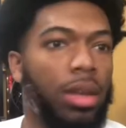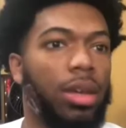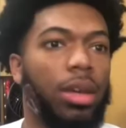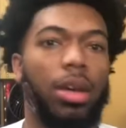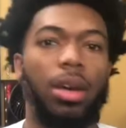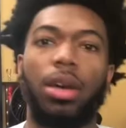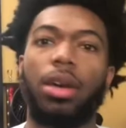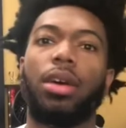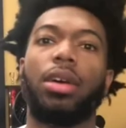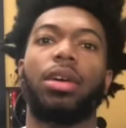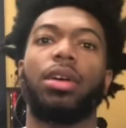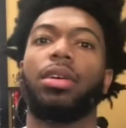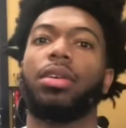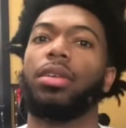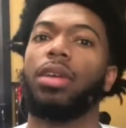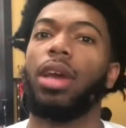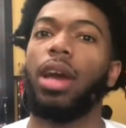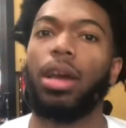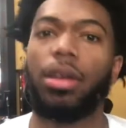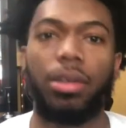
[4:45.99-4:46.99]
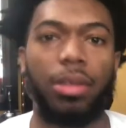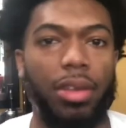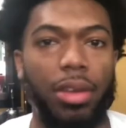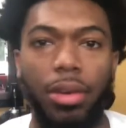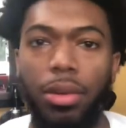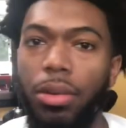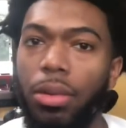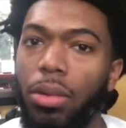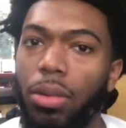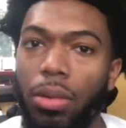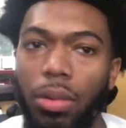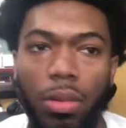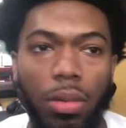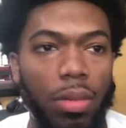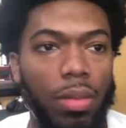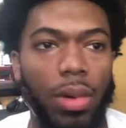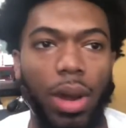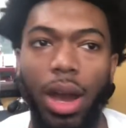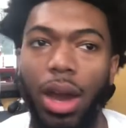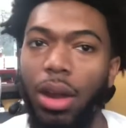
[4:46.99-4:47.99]
I
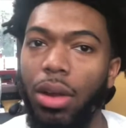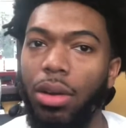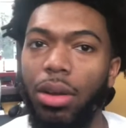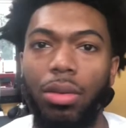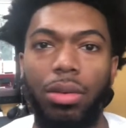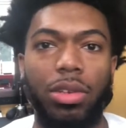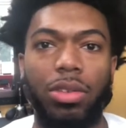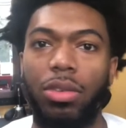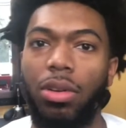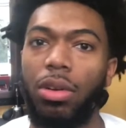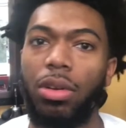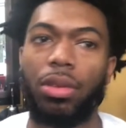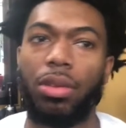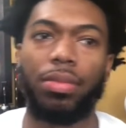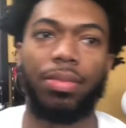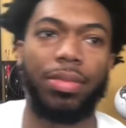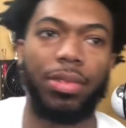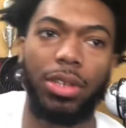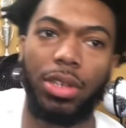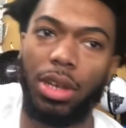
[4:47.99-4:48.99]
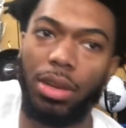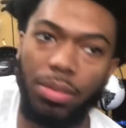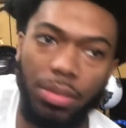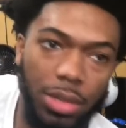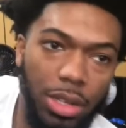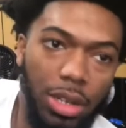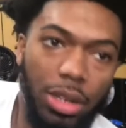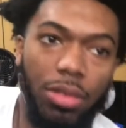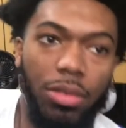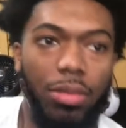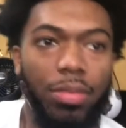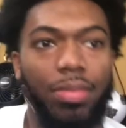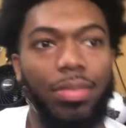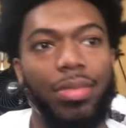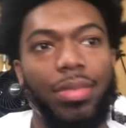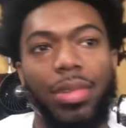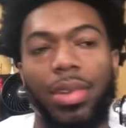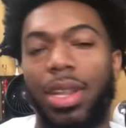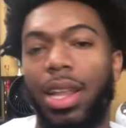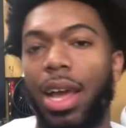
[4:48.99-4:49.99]
don't know what's wrong.
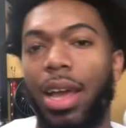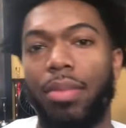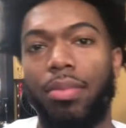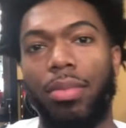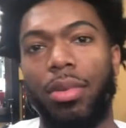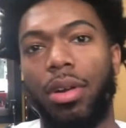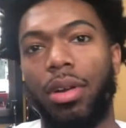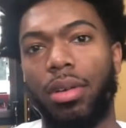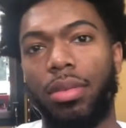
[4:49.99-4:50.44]
Like, bro,